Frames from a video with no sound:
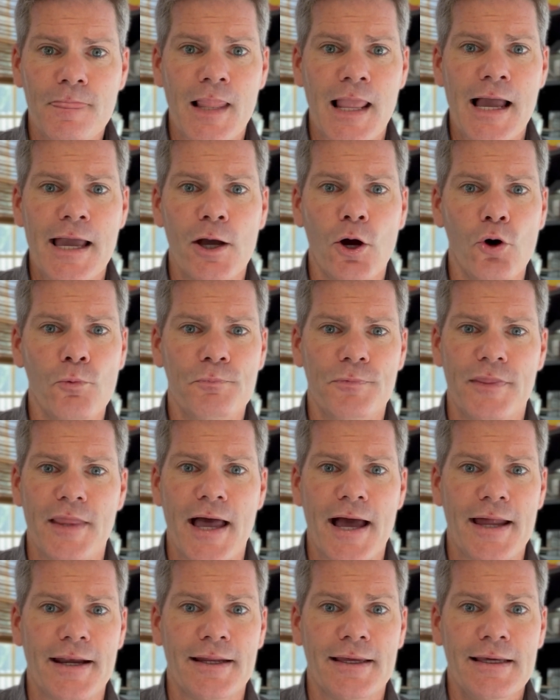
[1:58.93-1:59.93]
I hope
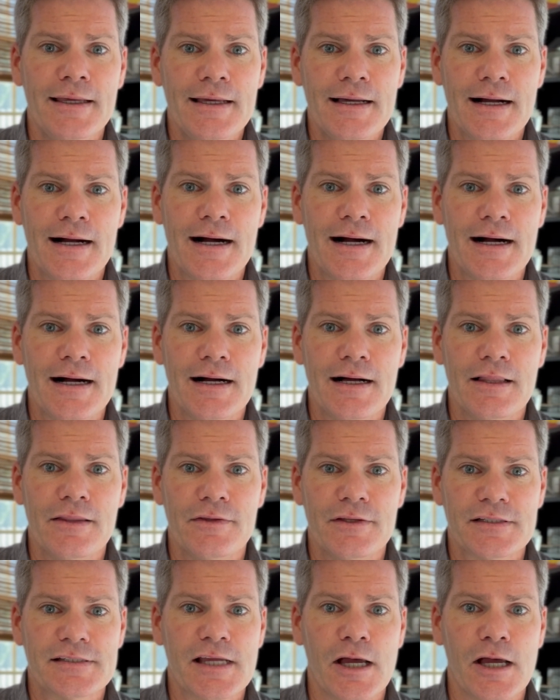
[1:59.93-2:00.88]
that this